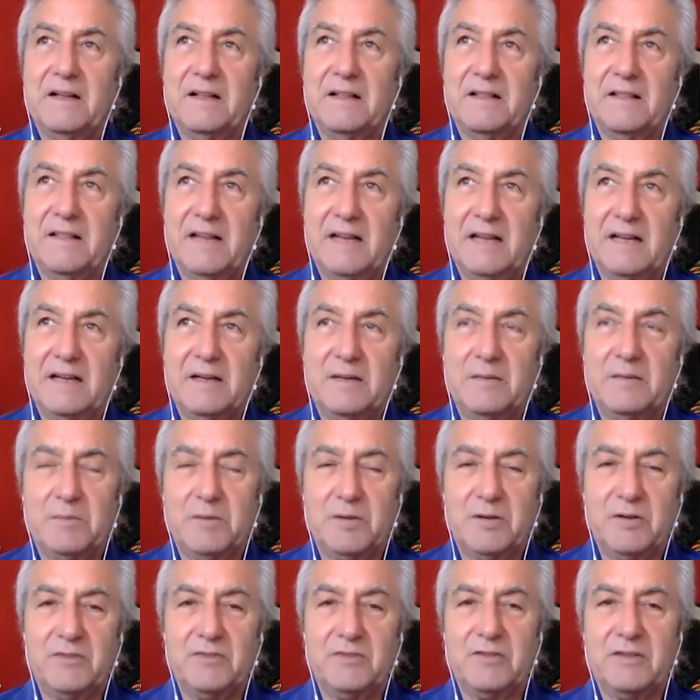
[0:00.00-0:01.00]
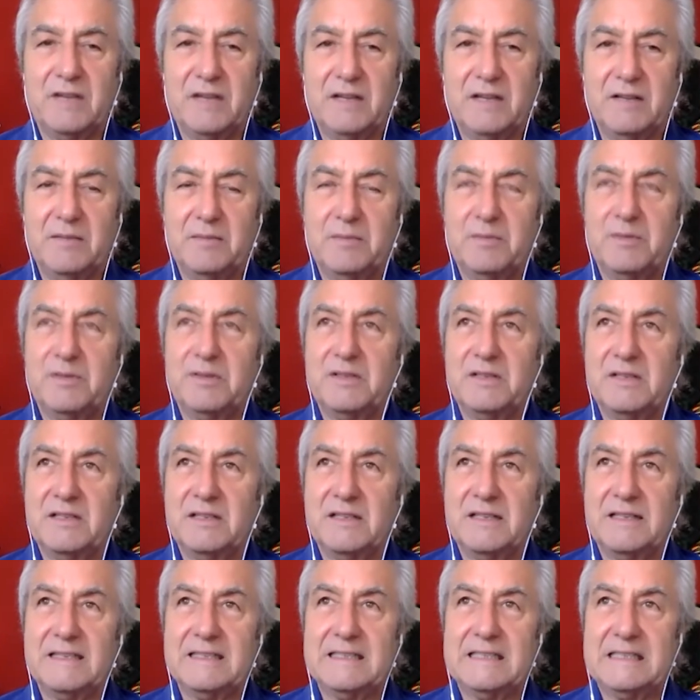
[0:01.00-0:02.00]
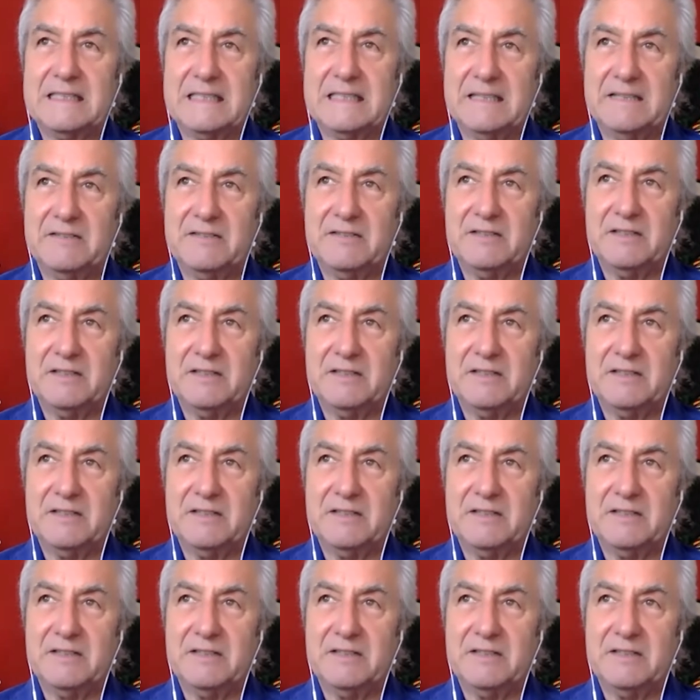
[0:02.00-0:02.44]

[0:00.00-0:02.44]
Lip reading: that on March 9th put the United States